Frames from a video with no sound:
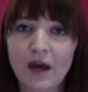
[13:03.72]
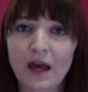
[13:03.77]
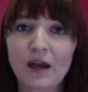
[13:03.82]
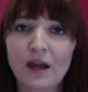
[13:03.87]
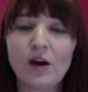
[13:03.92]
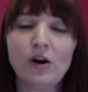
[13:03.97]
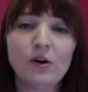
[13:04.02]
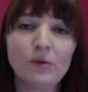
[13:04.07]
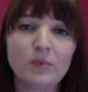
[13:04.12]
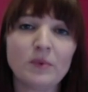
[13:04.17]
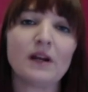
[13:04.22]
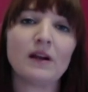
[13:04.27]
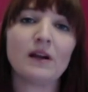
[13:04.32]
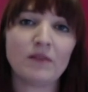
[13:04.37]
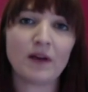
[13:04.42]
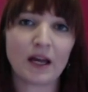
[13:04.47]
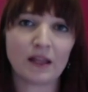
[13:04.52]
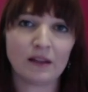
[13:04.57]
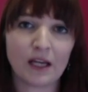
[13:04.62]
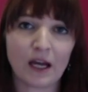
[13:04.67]
I hope that
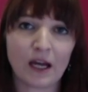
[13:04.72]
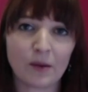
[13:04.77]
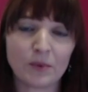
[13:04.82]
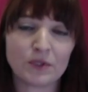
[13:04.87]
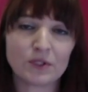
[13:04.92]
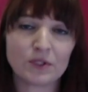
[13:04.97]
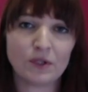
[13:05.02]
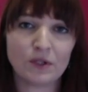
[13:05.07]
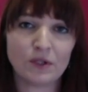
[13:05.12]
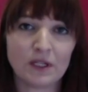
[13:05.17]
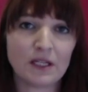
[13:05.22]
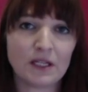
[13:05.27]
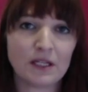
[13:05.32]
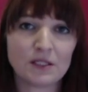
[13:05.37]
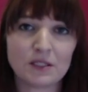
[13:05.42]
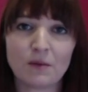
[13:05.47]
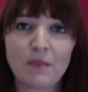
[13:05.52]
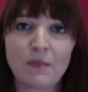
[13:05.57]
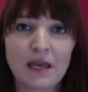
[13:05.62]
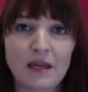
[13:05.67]
I've had the opportunity
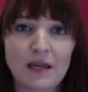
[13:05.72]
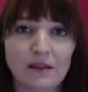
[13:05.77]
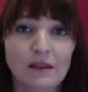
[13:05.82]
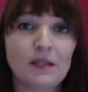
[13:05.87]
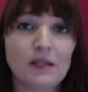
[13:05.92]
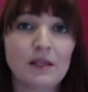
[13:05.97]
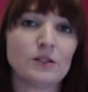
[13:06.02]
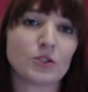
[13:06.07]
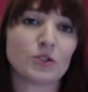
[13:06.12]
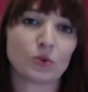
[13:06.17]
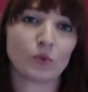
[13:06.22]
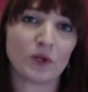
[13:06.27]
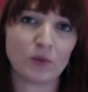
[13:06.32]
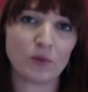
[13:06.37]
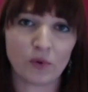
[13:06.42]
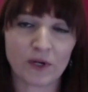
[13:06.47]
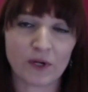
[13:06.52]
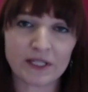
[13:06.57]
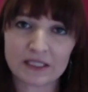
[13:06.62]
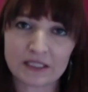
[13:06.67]
to make these 3
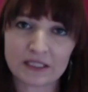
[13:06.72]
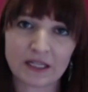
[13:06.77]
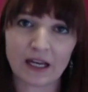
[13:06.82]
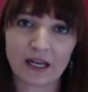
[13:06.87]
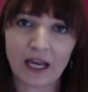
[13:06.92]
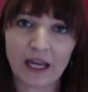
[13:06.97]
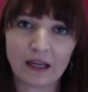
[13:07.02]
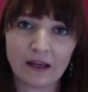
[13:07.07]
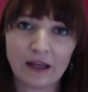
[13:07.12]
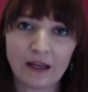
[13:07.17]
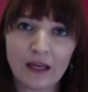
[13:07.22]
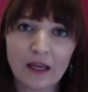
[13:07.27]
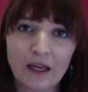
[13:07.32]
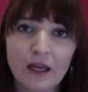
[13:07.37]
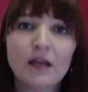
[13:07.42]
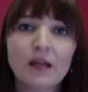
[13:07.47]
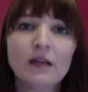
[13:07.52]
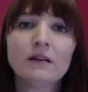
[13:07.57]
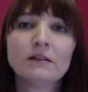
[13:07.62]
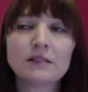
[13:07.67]
points today.
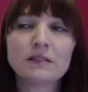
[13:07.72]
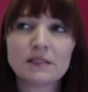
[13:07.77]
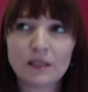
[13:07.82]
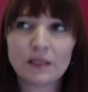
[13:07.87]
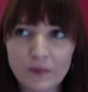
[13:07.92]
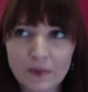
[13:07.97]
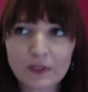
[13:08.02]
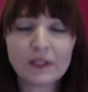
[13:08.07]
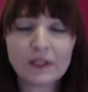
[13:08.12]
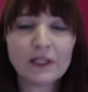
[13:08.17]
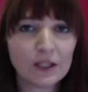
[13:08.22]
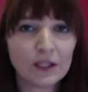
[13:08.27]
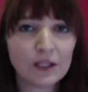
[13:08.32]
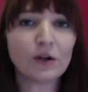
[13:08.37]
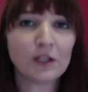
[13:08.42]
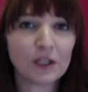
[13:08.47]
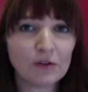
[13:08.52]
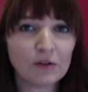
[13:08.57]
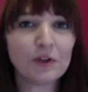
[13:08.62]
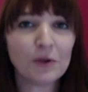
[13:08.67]
Typically, they'll
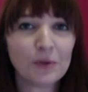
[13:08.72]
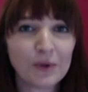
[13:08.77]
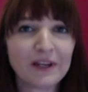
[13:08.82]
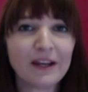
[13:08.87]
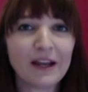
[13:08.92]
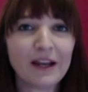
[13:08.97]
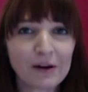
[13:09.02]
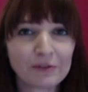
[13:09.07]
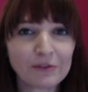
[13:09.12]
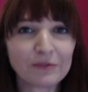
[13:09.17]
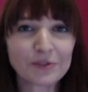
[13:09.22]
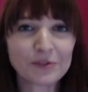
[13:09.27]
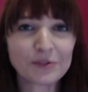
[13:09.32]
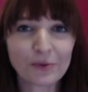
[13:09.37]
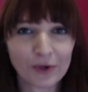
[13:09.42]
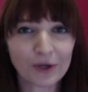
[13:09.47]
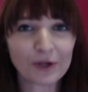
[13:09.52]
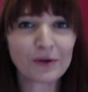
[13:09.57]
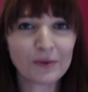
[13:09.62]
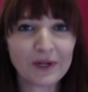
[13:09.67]
give you enough to
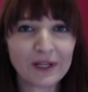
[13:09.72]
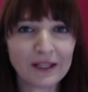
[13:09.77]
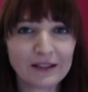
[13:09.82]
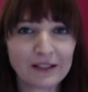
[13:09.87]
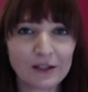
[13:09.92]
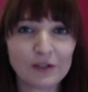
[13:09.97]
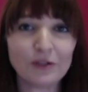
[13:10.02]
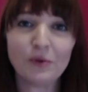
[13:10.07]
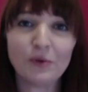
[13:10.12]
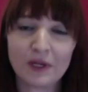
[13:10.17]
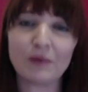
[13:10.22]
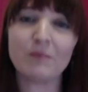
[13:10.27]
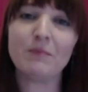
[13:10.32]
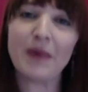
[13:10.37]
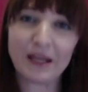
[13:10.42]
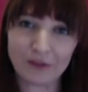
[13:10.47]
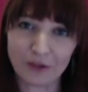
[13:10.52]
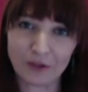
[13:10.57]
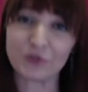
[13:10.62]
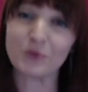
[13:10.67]
work with that you can
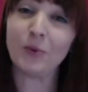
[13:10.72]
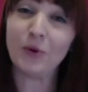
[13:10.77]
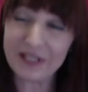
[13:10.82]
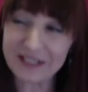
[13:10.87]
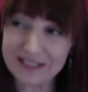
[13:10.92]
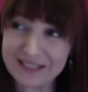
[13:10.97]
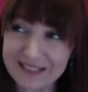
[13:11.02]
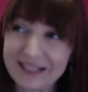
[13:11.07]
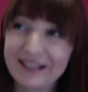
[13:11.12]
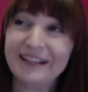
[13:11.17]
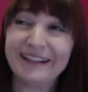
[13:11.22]
make those points.